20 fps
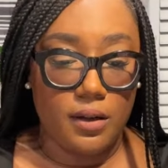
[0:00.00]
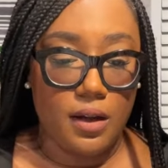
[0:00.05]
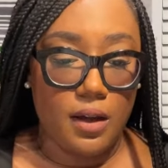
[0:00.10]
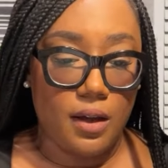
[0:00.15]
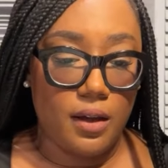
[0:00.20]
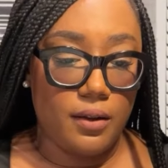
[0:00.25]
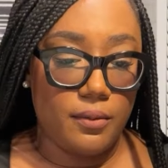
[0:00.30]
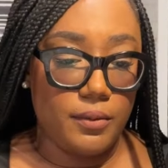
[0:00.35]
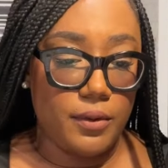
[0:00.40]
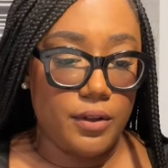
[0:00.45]

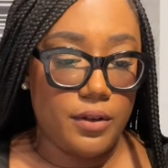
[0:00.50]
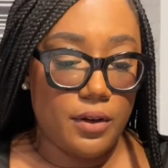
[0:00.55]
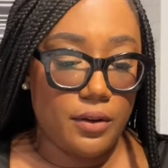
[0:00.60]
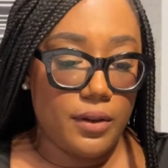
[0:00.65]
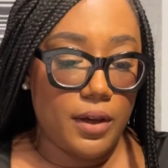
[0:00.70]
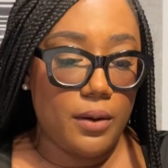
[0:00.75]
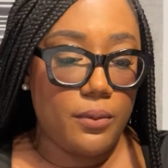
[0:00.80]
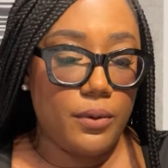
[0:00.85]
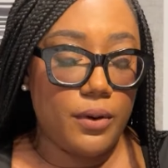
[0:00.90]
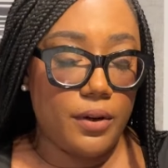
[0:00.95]
Um, you know,
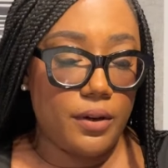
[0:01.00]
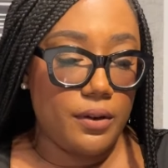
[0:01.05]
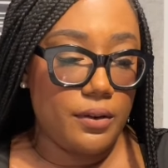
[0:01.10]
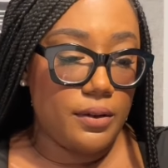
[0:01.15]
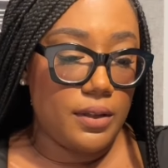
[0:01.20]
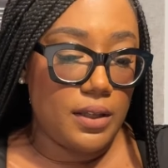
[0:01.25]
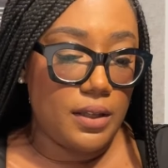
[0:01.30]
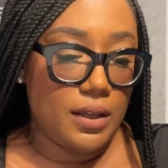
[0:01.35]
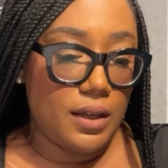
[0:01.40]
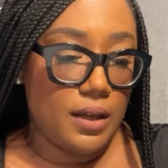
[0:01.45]
they were
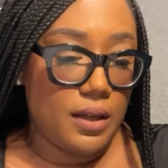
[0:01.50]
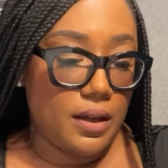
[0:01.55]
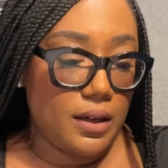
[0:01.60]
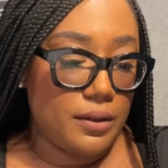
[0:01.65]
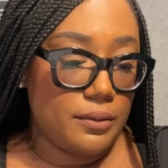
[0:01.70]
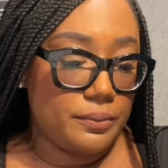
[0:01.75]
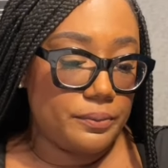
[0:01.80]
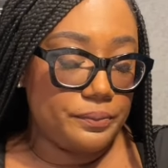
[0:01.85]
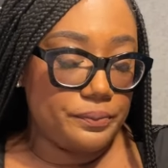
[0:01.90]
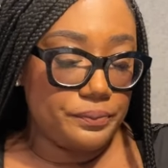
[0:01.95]
the
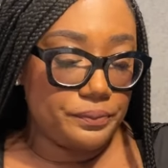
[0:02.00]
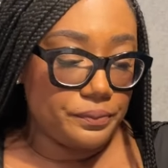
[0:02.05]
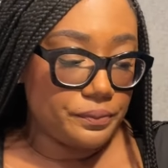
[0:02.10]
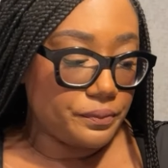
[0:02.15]
um,